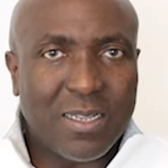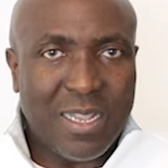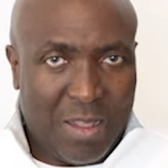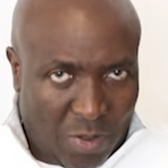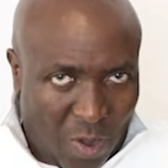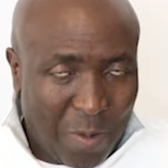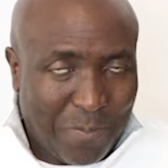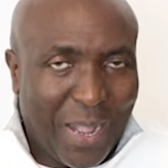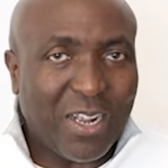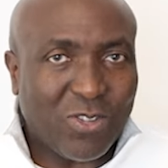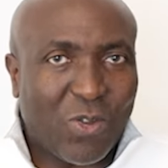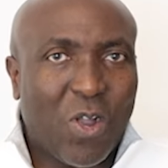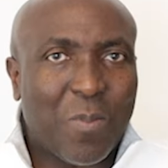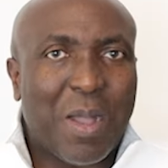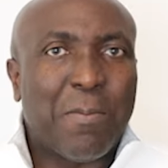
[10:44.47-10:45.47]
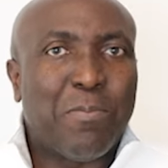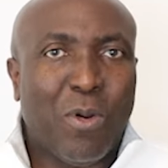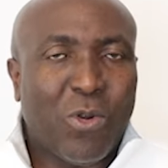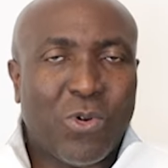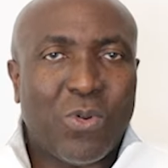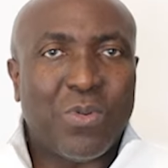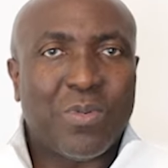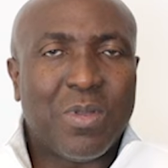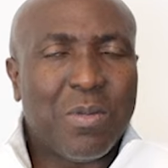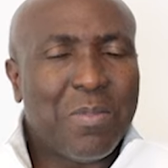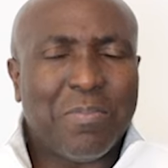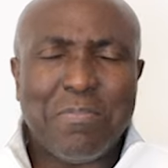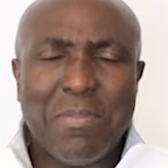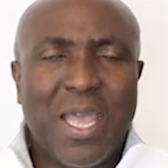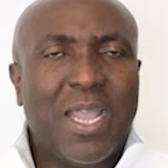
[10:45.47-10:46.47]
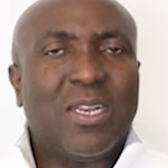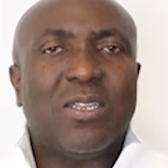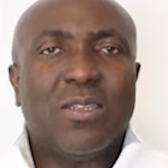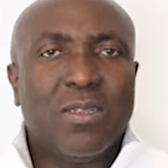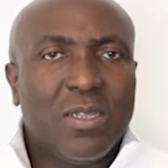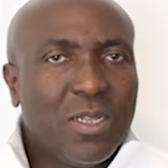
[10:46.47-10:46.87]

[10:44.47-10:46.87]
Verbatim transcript: They come back to come and borrow men.